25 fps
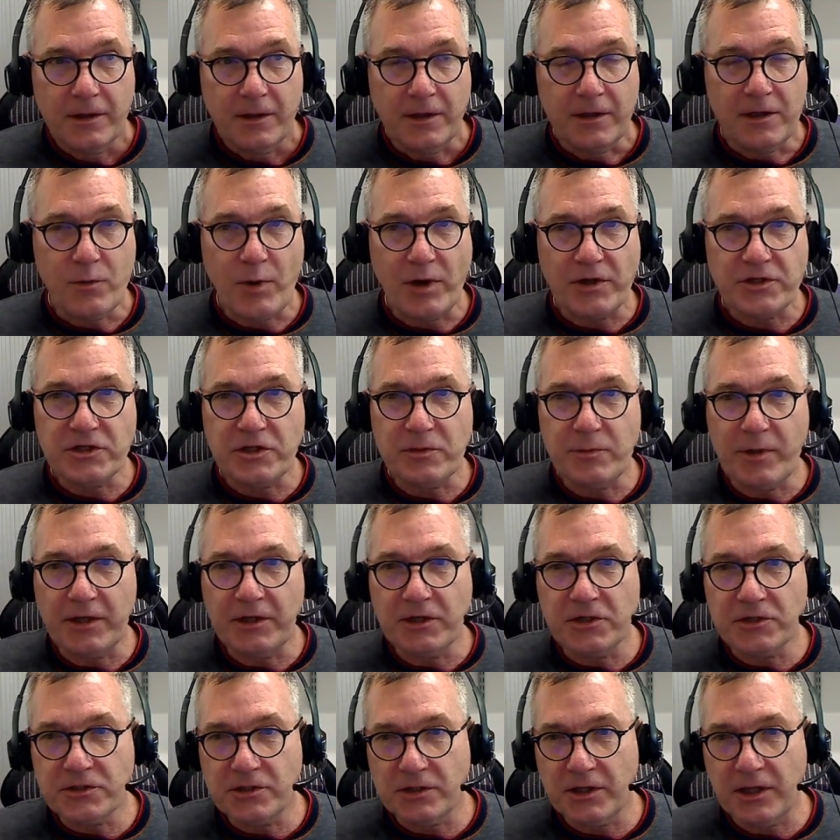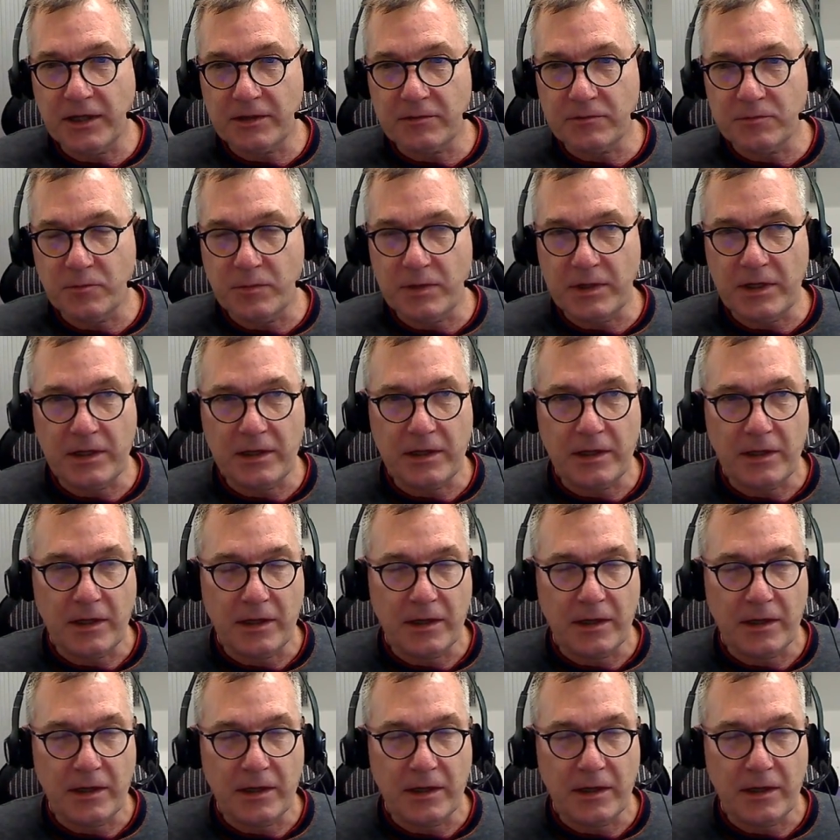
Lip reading: Anyway, she managed to get me